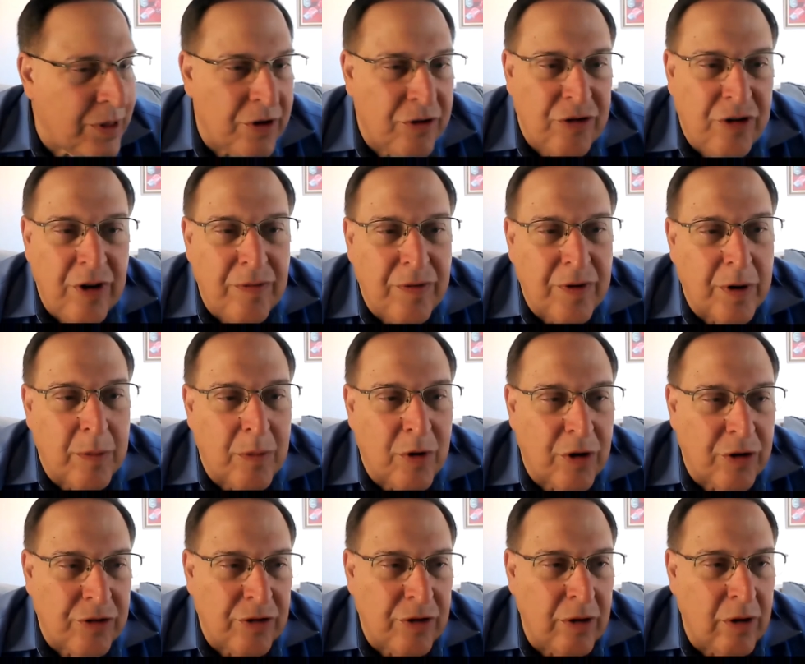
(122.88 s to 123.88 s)
chief
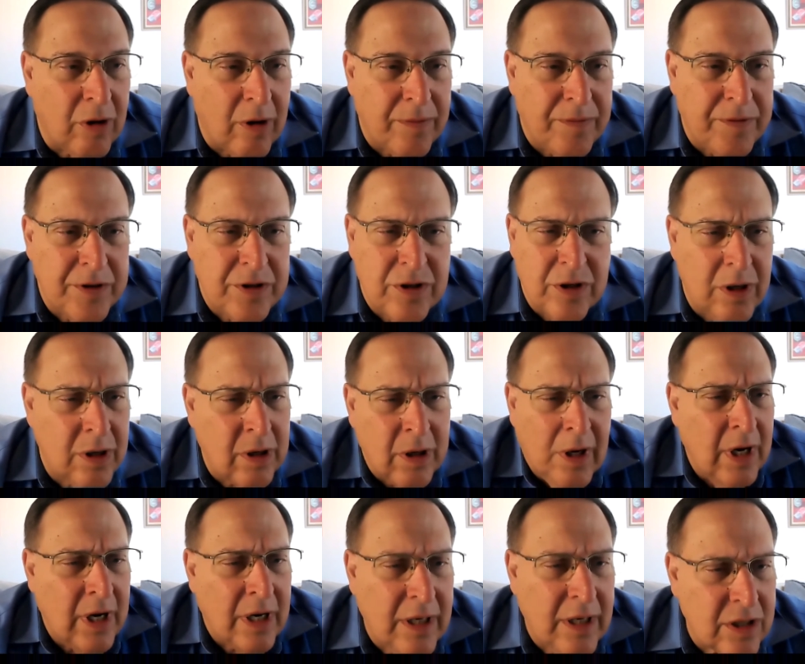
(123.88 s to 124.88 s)
commercial officer
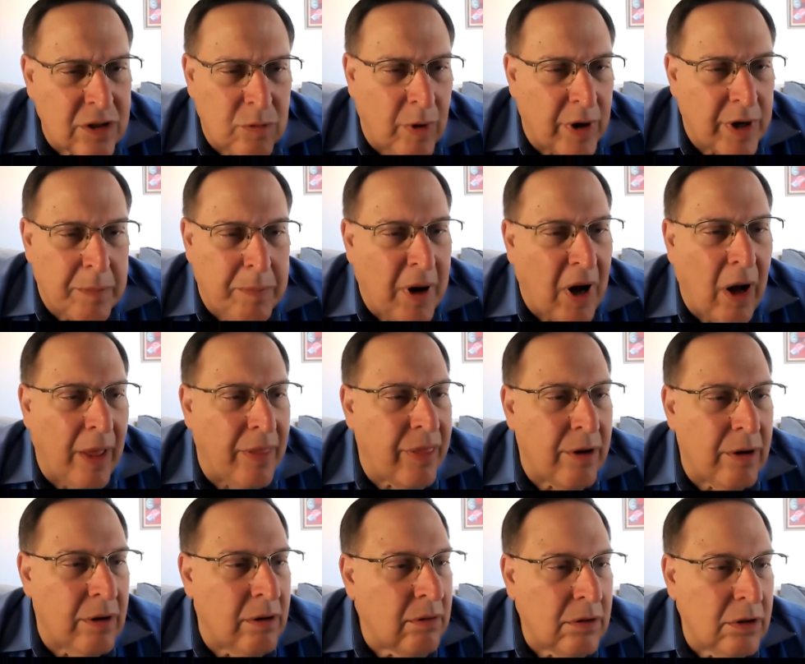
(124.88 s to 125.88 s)
doesn't want to
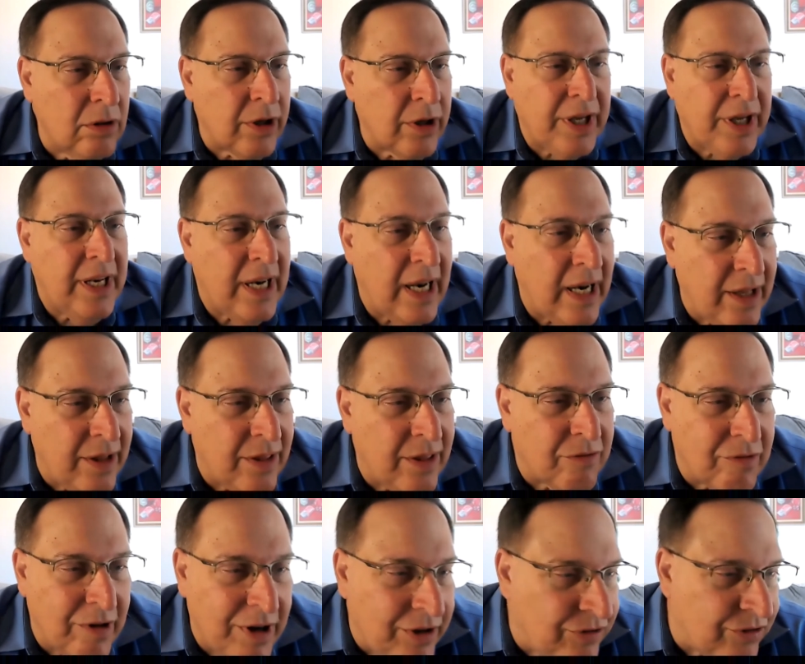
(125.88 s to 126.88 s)
bother looking at any of the
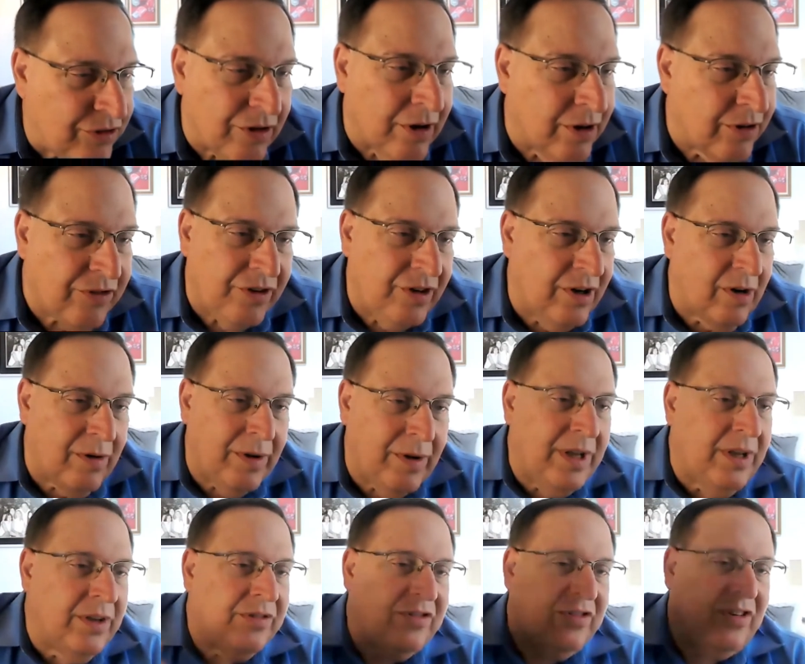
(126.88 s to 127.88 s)
research. He
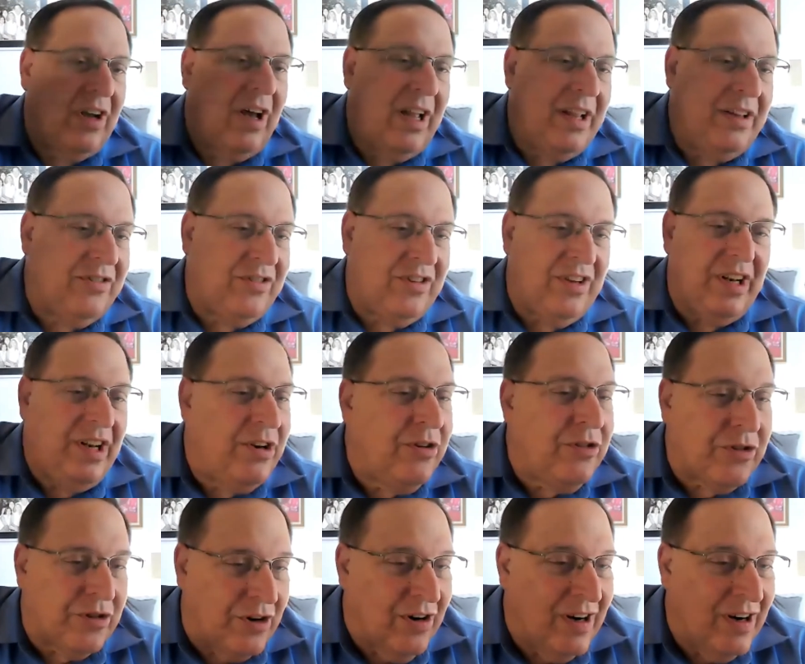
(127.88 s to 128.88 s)
assigns an
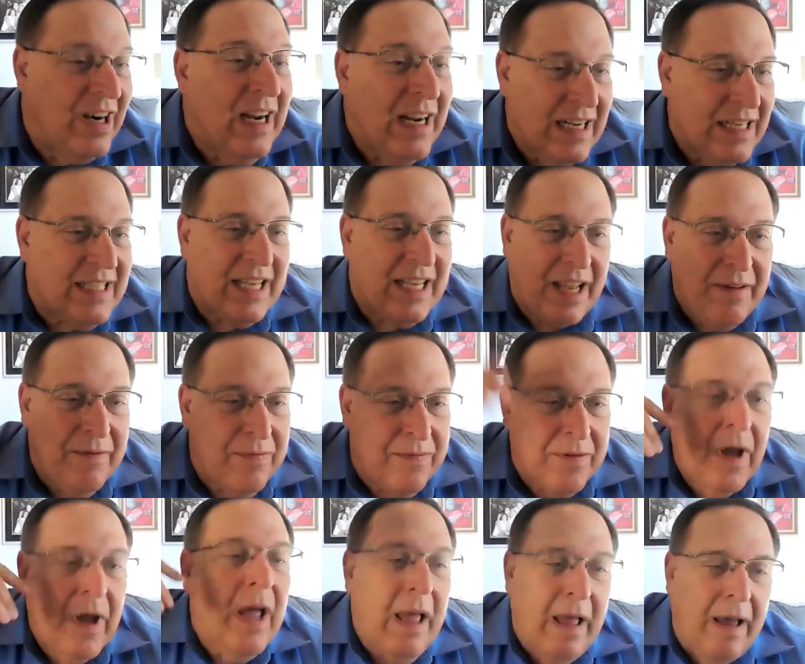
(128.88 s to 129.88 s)
intern to say,
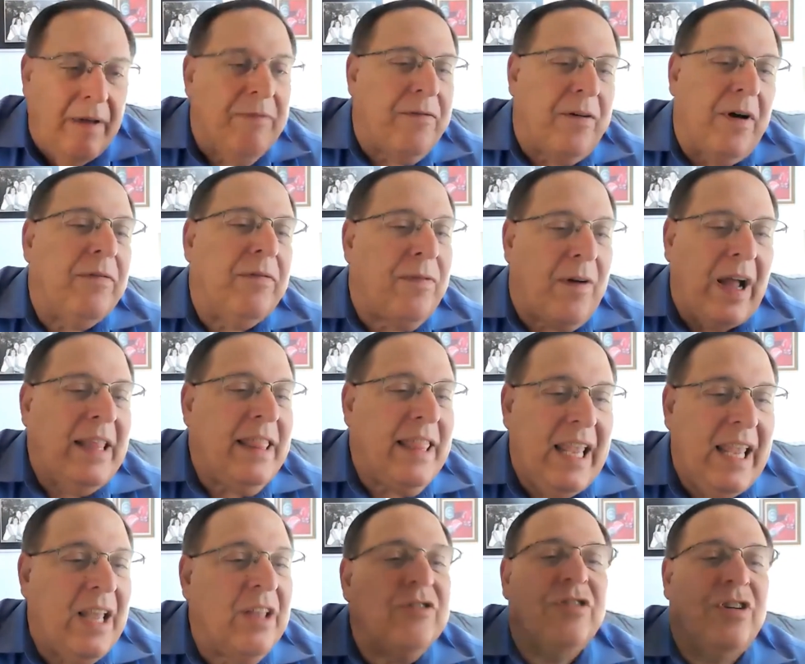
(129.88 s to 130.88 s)
find the
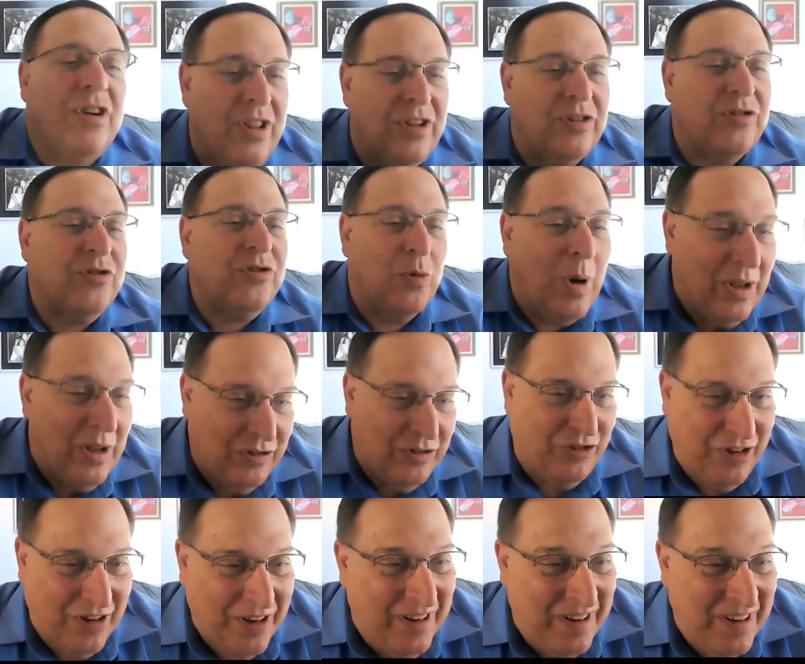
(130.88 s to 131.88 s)
answer to this
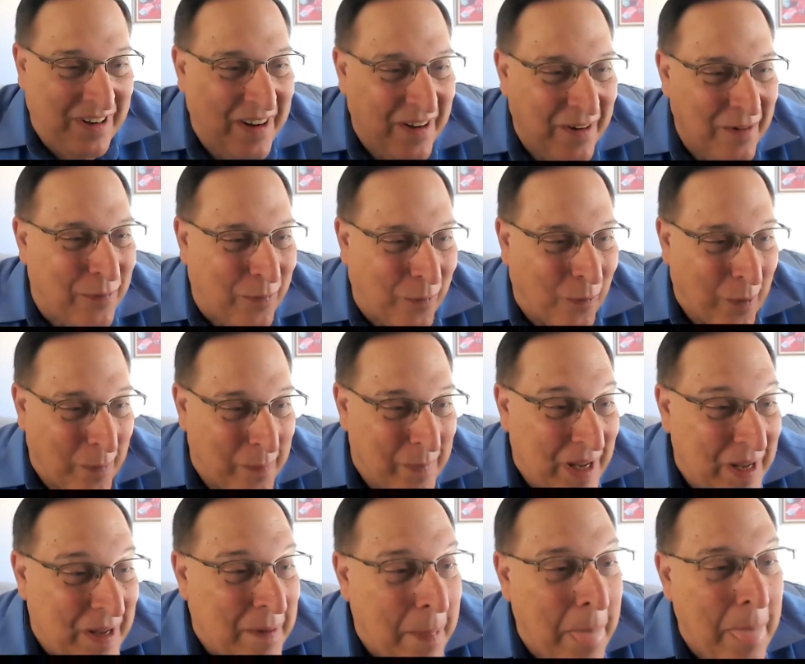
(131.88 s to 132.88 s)
question for me.
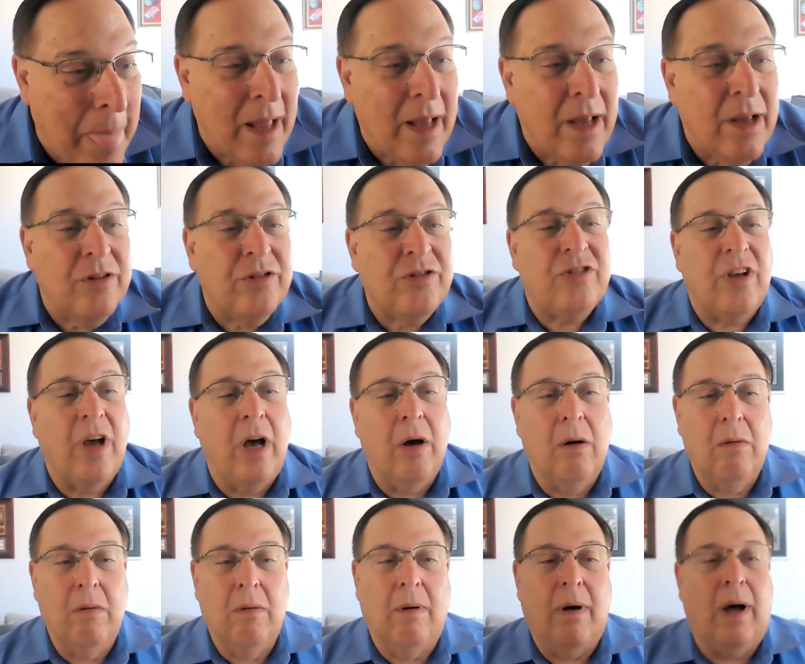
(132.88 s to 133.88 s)

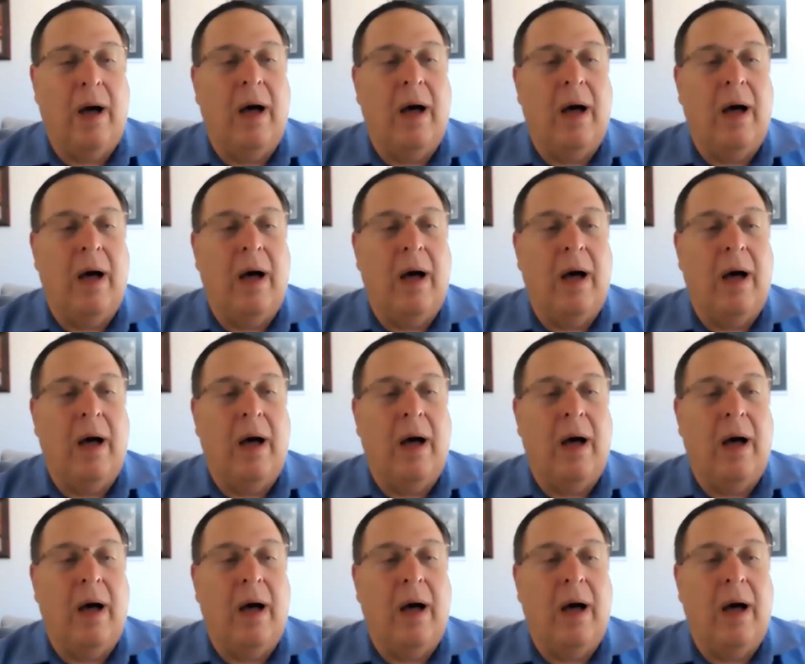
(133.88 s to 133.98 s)
So